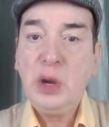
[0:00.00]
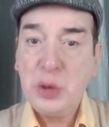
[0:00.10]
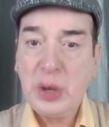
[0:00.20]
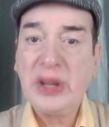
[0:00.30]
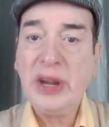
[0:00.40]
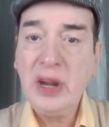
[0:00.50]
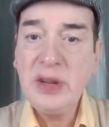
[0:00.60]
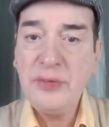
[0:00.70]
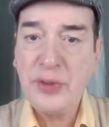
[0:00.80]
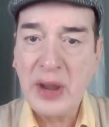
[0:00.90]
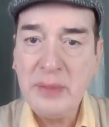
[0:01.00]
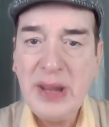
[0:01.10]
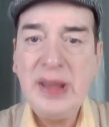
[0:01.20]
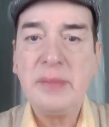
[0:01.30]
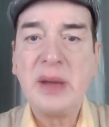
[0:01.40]
to create a
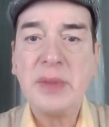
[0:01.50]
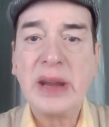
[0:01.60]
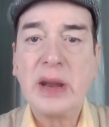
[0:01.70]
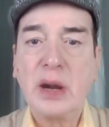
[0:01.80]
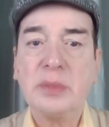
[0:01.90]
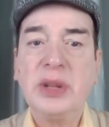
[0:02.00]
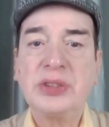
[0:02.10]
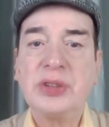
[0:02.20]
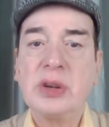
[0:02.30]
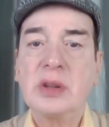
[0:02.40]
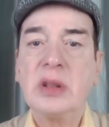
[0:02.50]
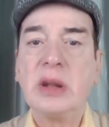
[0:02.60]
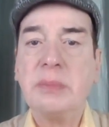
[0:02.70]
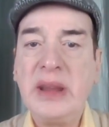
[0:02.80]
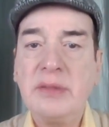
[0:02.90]
family by bringing up the children
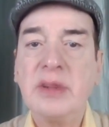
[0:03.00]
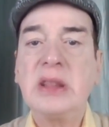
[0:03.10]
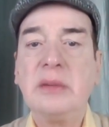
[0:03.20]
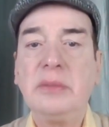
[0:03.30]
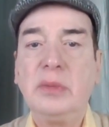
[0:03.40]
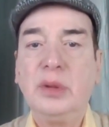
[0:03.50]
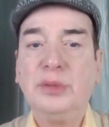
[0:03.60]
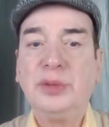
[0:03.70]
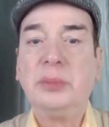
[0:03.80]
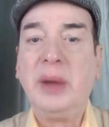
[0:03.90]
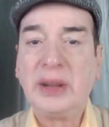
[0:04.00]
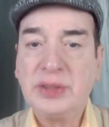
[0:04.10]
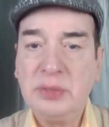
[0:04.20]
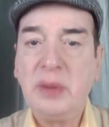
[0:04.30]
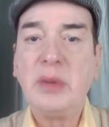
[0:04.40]
and being with them for
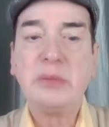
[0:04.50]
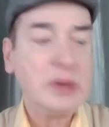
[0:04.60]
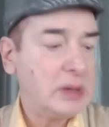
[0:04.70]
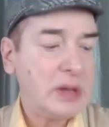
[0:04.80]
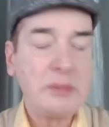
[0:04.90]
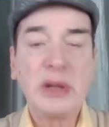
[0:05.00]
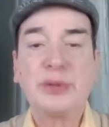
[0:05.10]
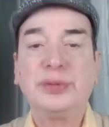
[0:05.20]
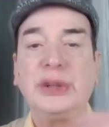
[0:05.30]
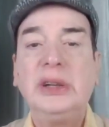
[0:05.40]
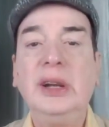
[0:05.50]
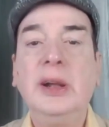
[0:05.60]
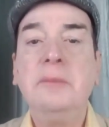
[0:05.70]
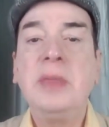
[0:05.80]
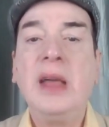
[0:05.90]
maximum number of
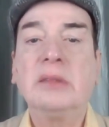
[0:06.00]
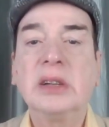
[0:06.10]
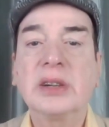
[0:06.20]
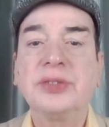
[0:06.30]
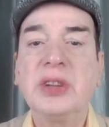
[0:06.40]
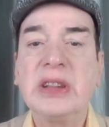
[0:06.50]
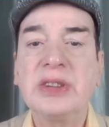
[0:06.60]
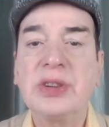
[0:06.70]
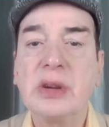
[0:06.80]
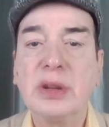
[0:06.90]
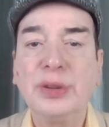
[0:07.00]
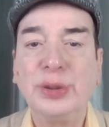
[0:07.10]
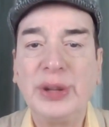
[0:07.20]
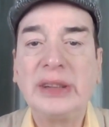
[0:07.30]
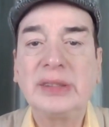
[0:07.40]
hours with the children
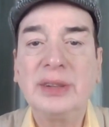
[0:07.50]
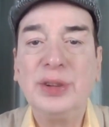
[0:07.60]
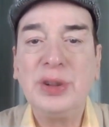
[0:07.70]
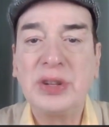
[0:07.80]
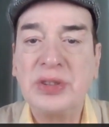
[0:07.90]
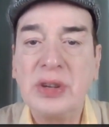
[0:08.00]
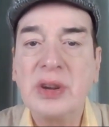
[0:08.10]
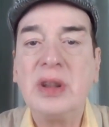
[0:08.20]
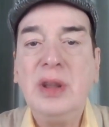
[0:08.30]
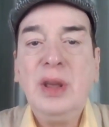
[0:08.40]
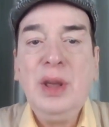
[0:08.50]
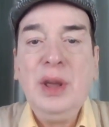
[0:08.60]
so that, you know, the children